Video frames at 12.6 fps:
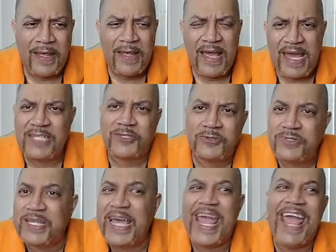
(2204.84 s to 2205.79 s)
And as soon as
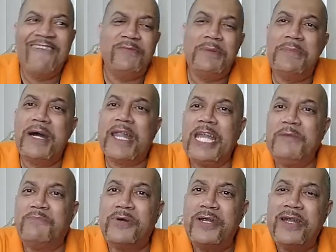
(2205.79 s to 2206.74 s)
they gave him the money, he
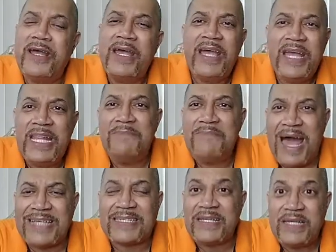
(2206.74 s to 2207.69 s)
put it in the
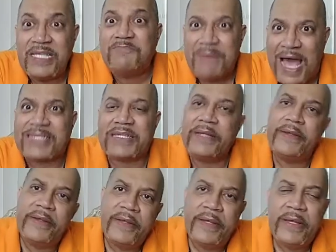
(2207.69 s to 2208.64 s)
basket, his basket.
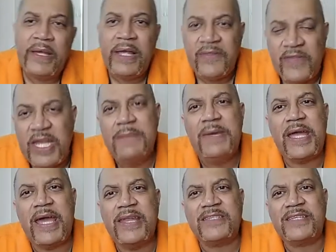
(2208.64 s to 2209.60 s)
Then he
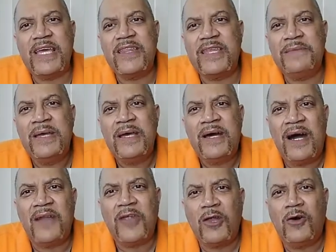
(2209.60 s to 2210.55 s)
began to say to them,
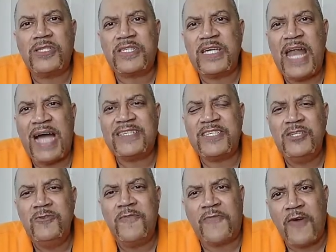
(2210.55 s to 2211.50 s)
the Lord said, I see
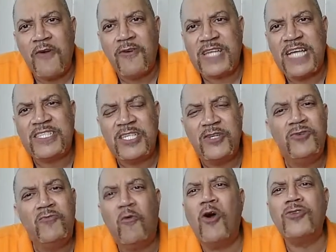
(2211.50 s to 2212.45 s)
new furs and I see a
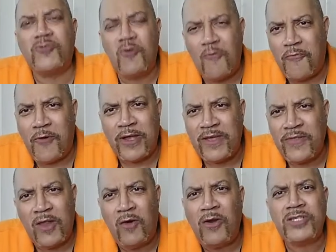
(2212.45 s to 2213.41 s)
new wardrobe for you. The
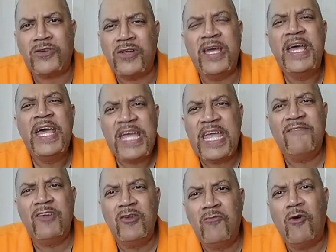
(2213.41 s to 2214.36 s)
Lord is going to give
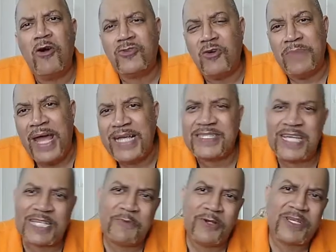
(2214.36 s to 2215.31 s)
a new wardrobe. Next
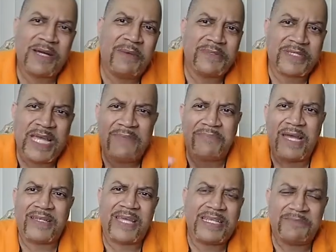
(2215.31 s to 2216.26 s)
person come up, same
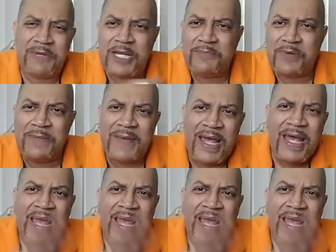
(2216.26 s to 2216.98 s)
thing. Take the money, put it back.